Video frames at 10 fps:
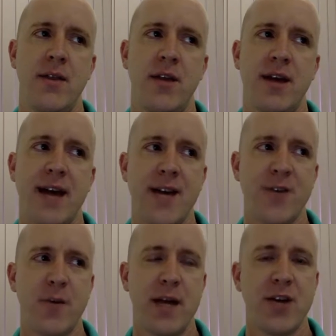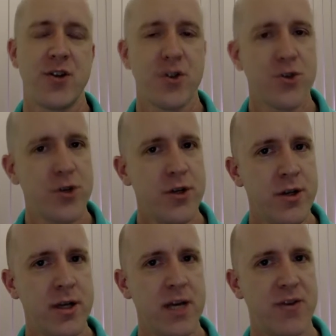The case formulation
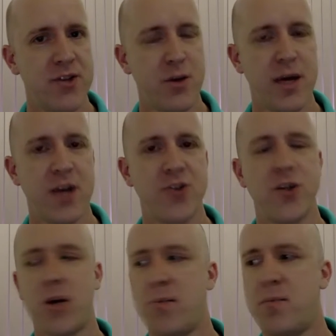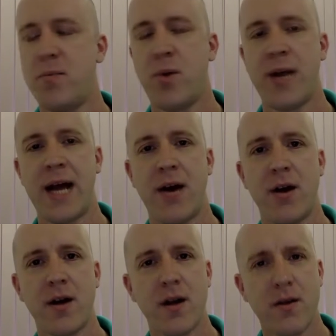should, if it's doing its job, point
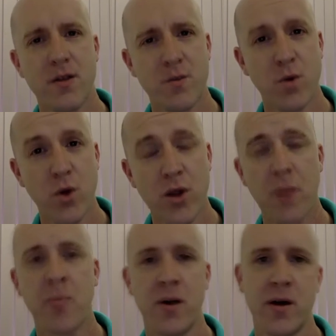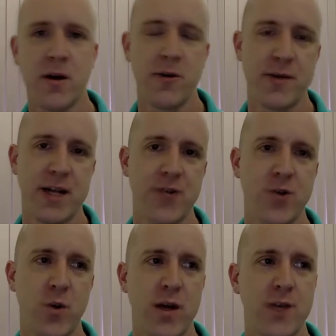out a small number of
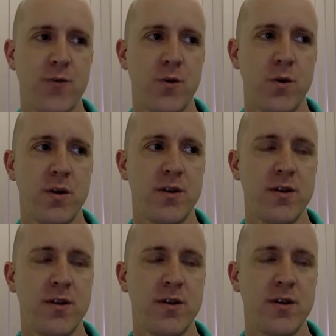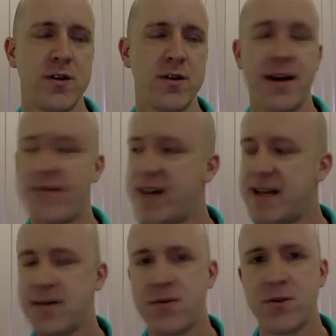potential ways forwards. And I have
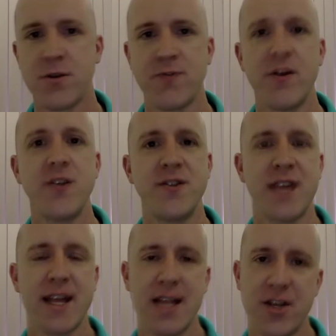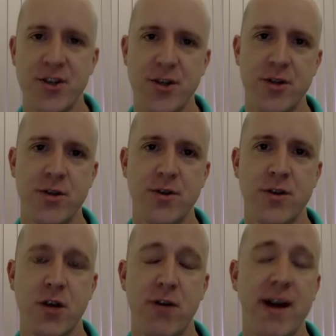had sort of first and second year
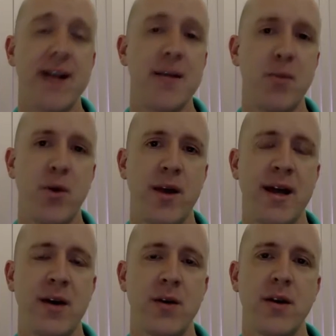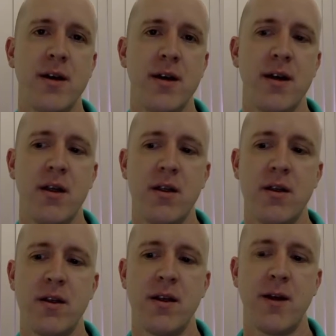students correctly point out
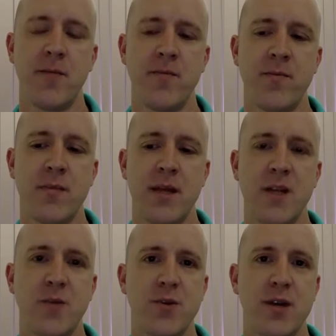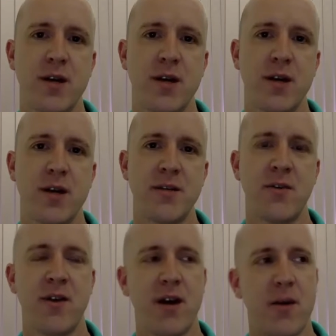that um, in sports psychology, some
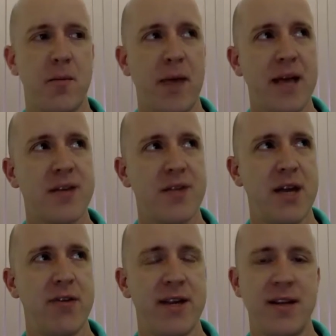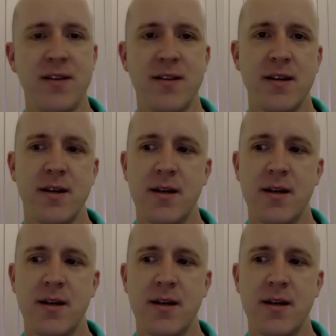of our best theories